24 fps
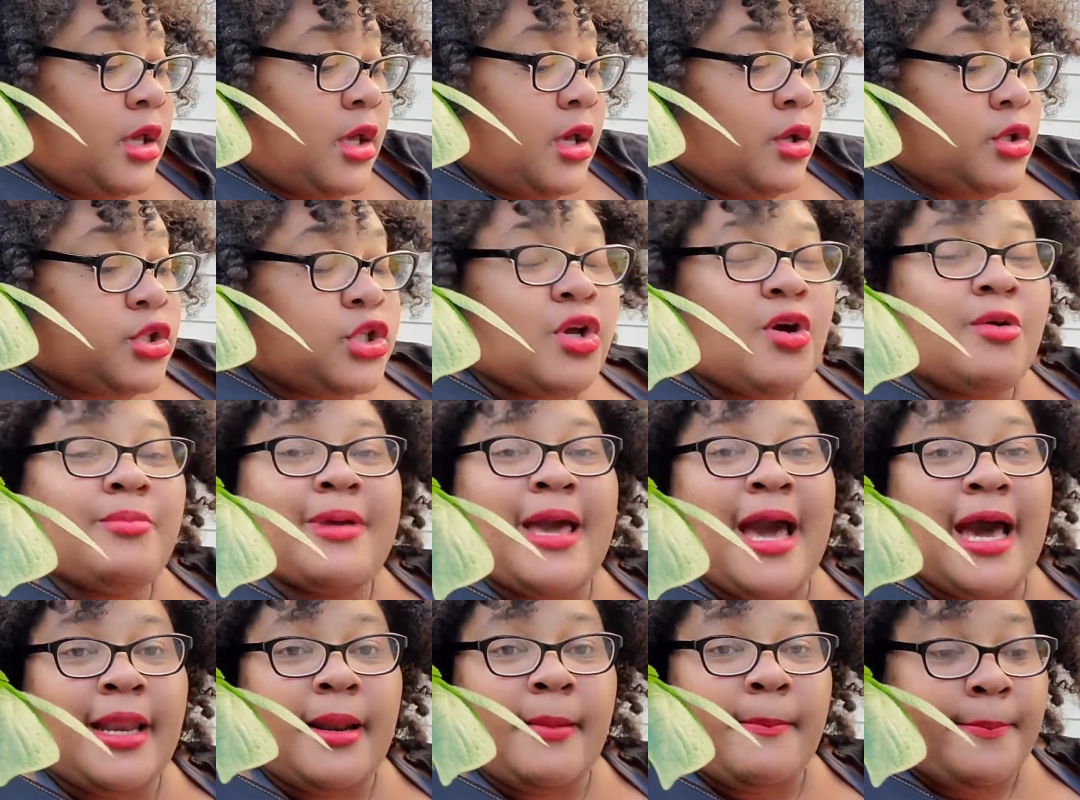So I'm
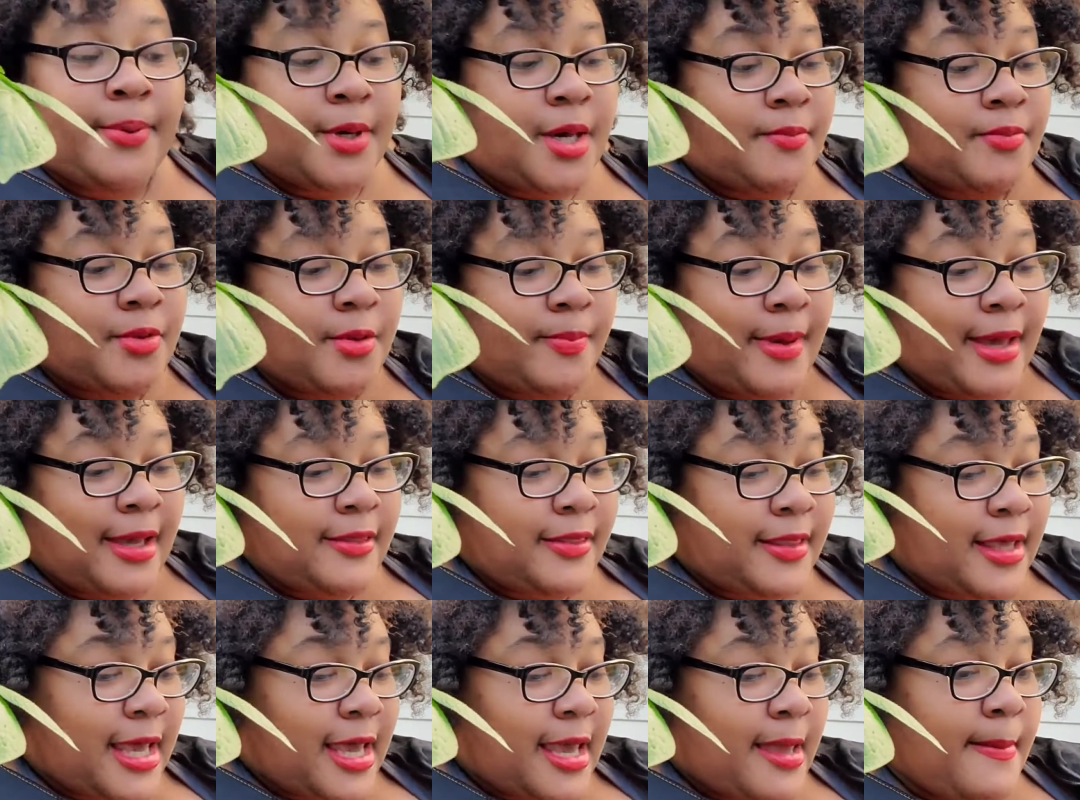kind of bummed about
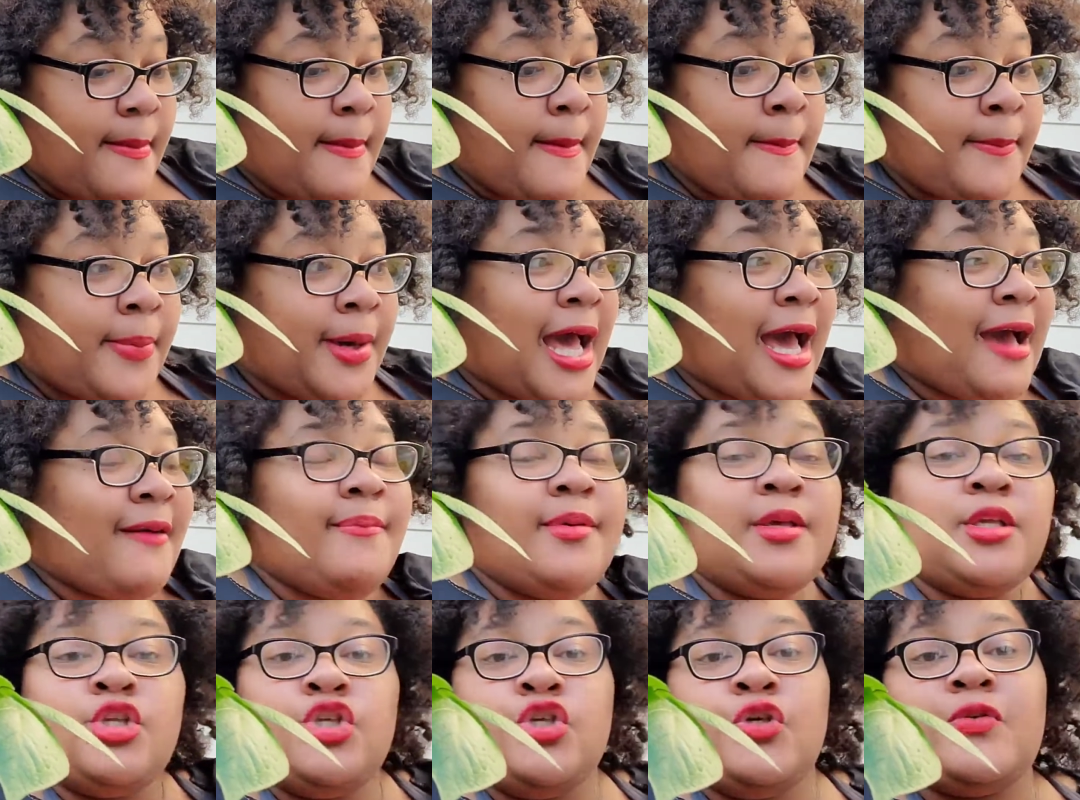that, but I've
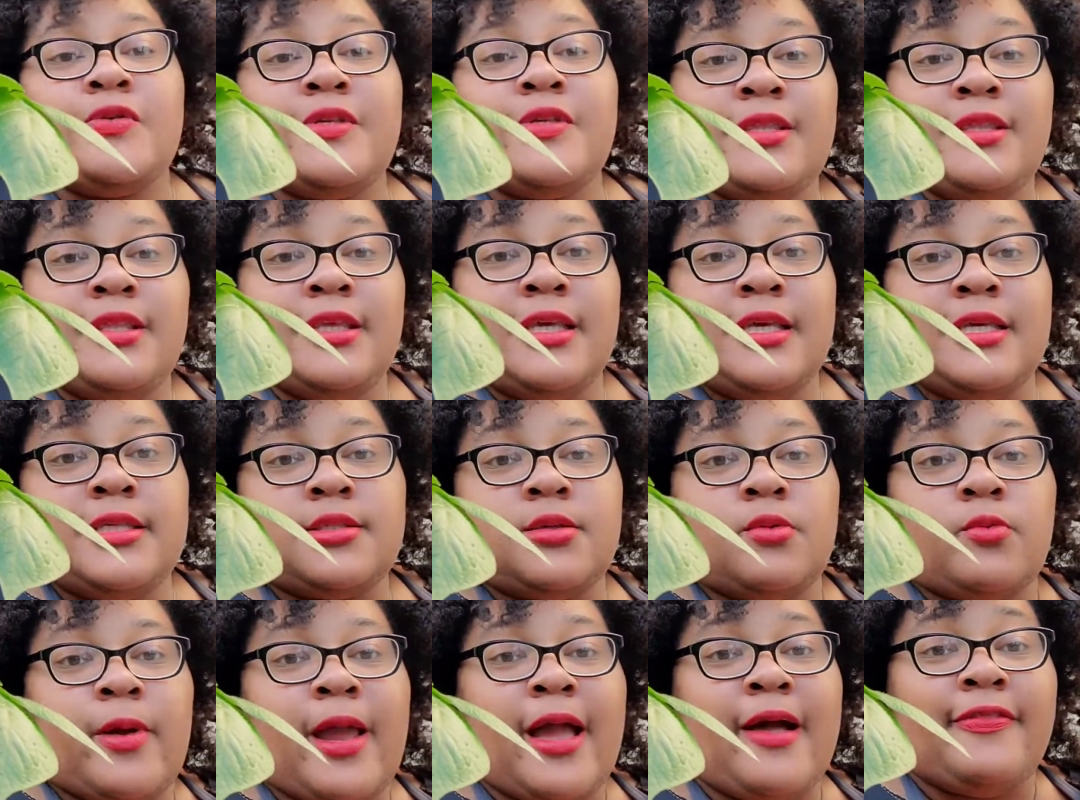been using things
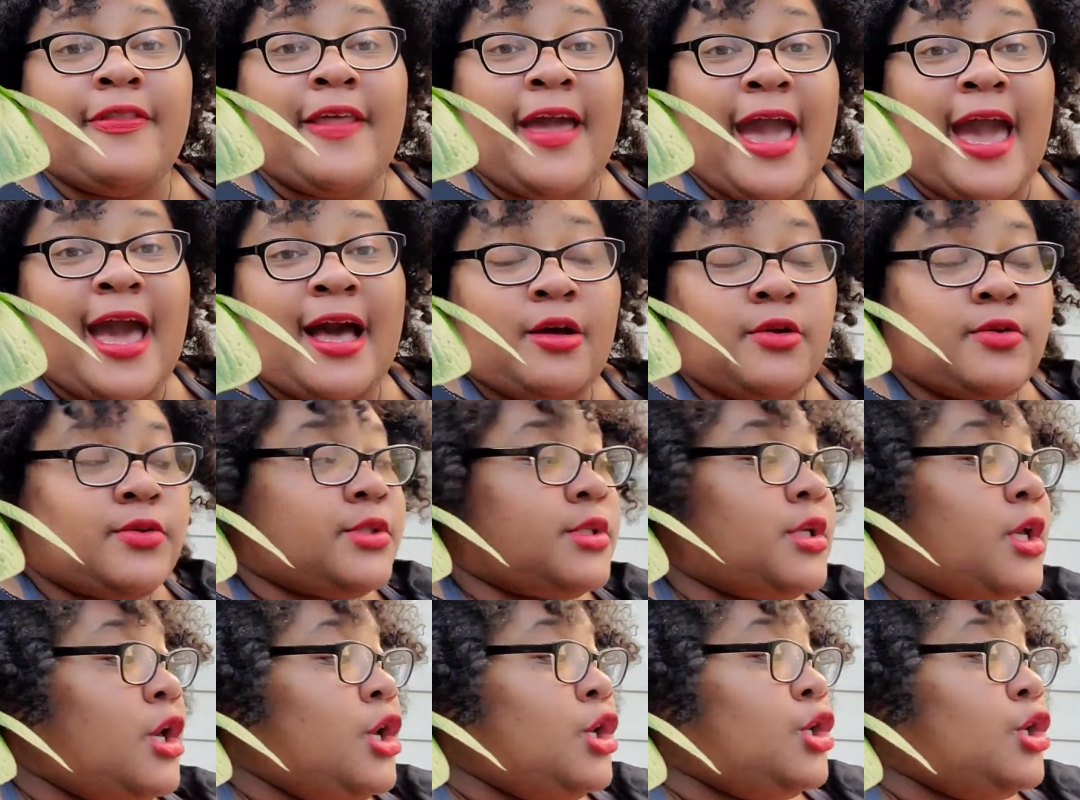around the house.